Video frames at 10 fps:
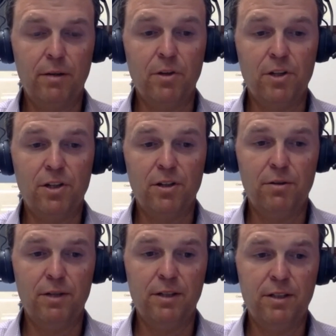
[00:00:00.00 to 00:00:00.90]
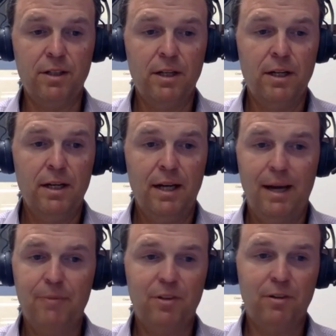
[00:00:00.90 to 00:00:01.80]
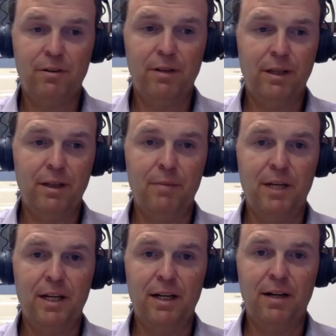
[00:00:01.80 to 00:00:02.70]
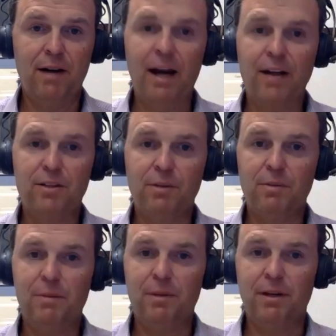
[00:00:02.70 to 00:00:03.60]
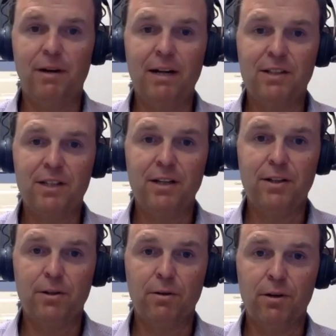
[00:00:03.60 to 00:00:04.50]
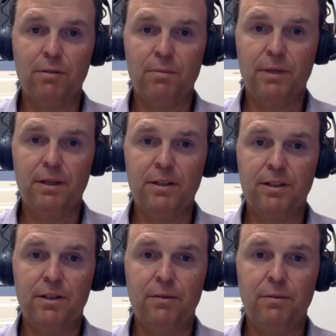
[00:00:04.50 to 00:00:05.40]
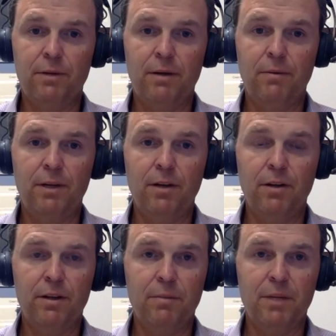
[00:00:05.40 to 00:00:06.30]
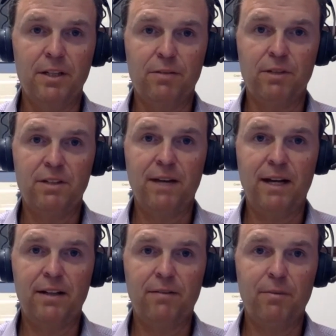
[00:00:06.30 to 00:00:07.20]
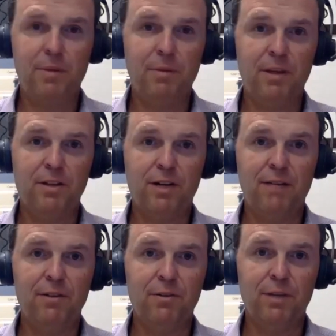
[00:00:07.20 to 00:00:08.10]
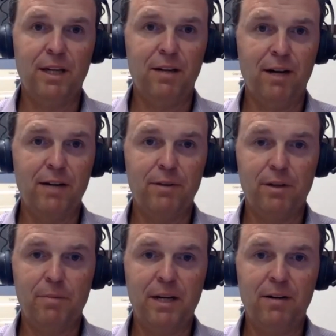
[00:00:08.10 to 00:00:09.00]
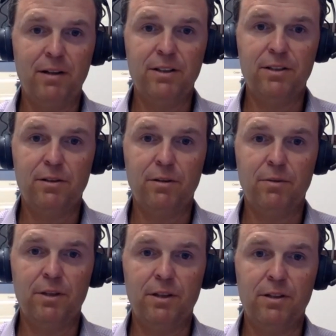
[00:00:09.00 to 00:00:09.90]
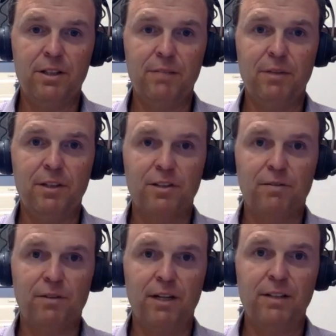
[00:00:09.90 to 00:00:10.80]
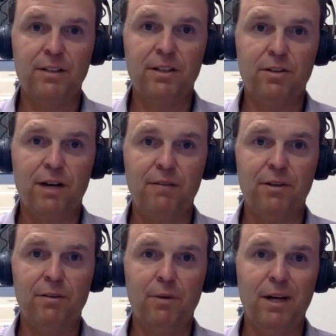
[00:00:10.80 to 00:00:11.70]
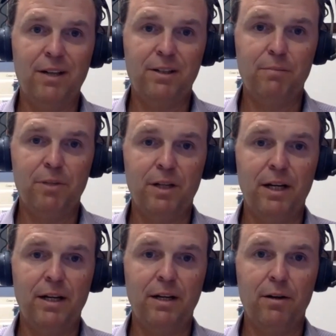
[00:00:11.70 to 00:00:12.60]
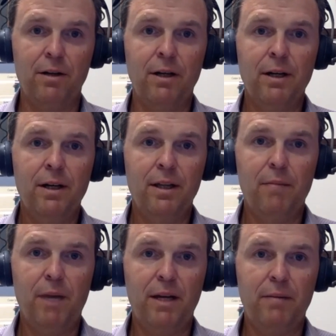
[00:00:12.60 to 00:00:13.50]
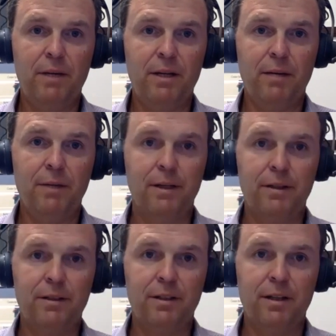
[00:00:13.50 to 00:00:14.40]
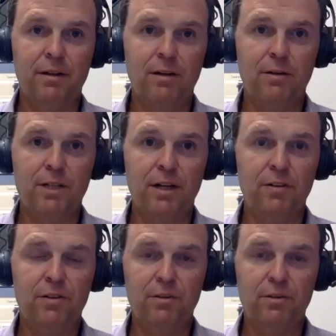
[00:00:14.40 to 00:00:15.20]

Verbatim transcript: Number two is absolutely limiting interaction with people that are outside your group. And so uh, we know that the biggest risk factor for people that travel is when they interact with their parents or with their mm-hmm. siblings or friends that travel to watch them play or that may be coming to their hotel.